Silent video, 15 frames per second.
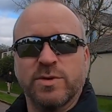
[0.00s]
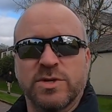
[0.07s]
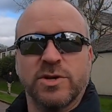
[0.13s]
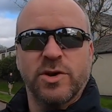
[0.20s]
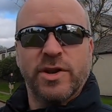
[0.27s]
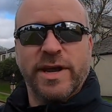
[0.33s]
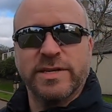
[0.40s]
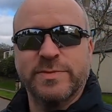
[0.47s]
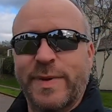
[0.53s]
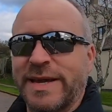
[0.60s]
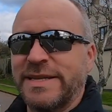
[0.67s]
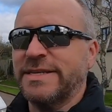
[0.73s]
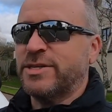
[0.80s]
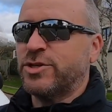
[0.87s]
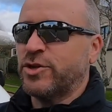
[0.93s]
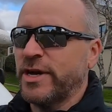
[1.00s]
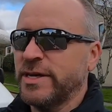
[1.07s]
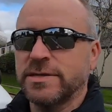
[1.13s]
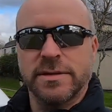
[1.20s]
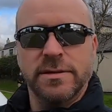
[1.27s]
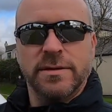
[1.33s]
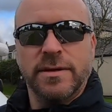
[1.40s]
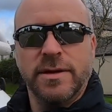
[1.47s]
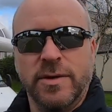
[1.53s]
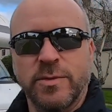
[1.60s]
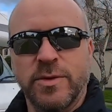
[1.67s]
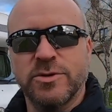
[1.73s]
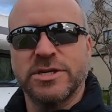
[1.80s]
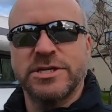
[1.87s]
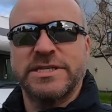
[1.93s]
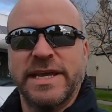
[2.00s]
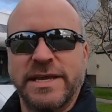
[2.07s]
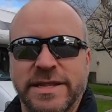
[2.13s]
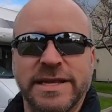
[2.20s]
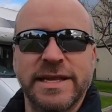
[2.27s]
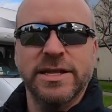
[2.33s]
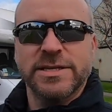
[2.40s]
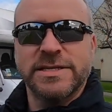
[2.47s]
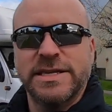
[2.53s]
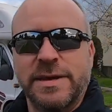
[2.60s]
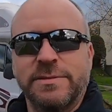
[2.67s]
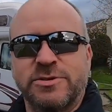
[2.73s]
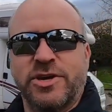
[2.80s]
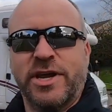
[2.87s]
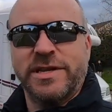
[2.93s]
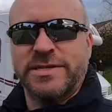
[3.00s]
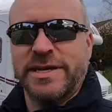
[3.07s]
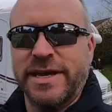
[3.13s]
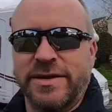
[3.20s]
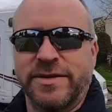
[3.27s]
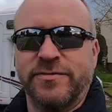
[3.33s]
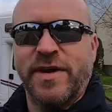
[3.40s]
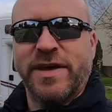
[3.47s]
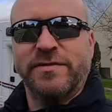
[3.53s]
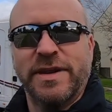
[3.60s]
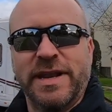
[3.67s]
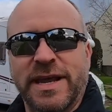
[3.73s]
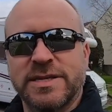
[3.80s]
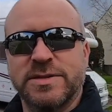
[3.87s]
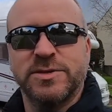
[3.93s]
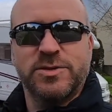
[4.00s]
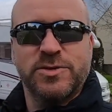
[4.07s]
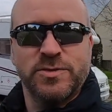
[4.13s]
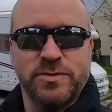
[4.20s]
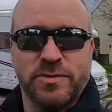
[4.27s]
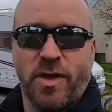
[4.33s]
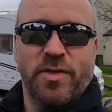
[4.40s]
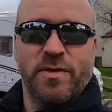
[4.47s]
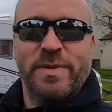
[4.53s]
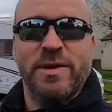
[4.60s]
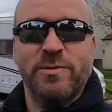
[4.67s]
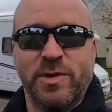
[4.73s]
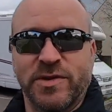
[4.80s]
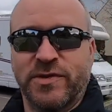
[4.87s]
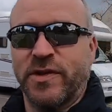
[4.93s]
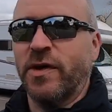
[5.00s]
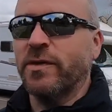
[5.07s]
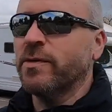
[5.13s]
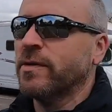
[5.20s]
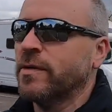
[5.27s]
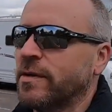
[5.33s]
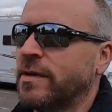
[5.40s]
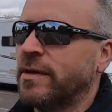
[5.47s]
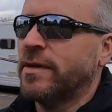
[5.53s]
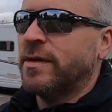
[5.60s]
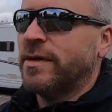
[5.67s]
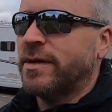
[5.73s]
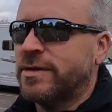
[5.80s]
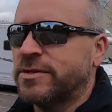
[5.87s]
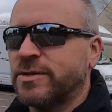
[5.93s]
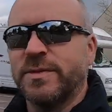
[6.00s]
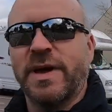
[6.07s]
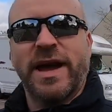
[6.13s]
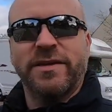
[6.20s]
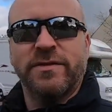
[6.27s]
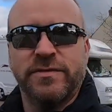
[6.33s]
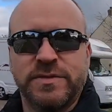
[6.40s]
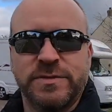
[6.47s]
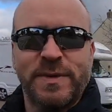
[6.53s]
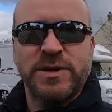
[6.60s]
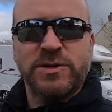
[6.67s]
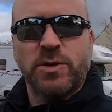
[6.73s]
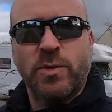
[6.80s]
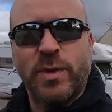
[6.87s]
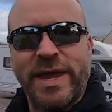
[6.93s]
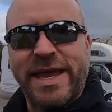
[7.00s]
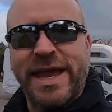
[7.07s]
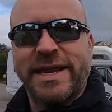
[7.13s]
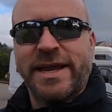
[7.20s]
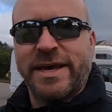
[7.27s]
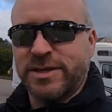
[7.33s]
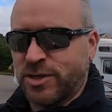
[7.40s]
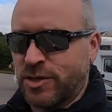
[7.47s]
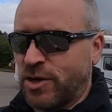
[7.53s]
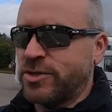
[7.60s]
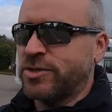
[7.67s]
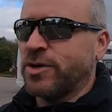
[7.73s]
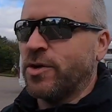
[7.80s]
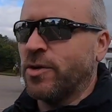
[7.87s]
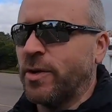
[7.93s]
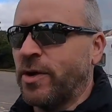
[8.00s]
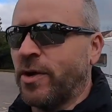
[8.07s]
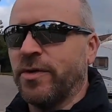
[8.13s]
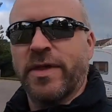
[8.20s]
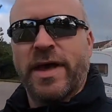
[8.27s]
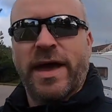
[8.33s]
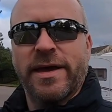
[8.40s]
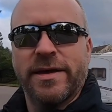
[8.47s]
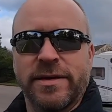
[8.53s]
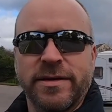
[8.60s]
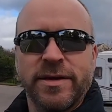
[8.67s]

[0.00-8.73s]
An unexpected treat. We used to see the little steam trains here at Ravenglass, not the big ones though. Some kind of special weekend excursion going on there,